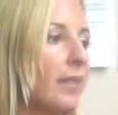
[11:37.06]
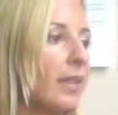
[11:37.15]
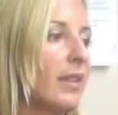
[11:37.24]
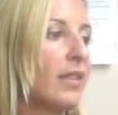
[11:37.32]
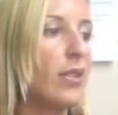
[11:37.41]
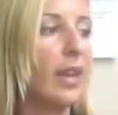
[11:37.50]

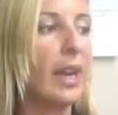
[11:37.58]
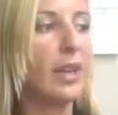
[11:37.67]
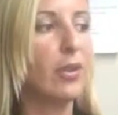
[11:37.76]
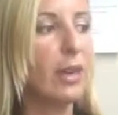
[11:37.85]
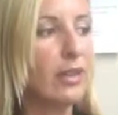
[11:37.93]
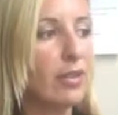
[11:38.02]
This kind of
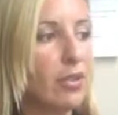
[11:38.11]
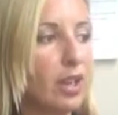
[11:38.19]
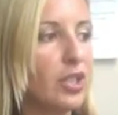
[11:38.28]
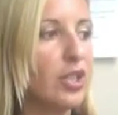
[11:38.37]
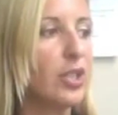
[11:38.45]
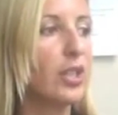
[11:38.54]
creates
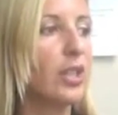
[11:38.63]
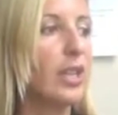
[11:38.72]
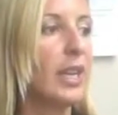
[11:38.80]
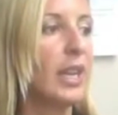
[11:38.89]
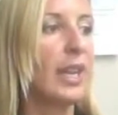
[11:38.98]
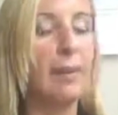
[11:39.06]
structure
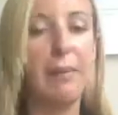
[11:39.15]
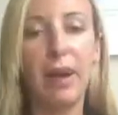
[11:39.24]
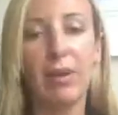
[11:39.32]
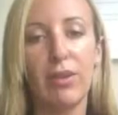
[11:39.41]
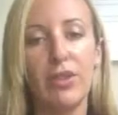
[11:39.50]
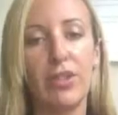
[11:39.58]
and
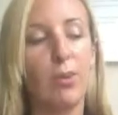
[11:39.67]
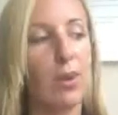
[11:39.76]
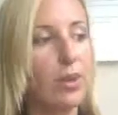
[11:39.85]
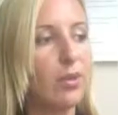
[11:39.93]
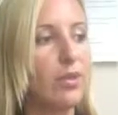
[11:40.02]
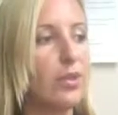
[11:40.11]
empowers your
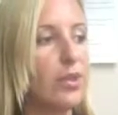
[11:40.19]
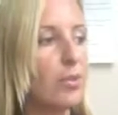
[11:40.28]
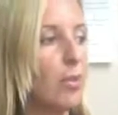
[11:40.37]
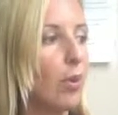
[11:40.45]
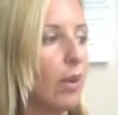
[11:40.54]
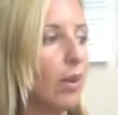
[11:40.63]
workers to do
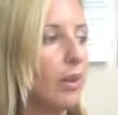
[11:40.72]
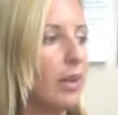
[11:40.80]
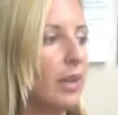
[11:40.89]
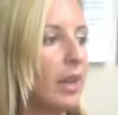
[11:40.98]
more.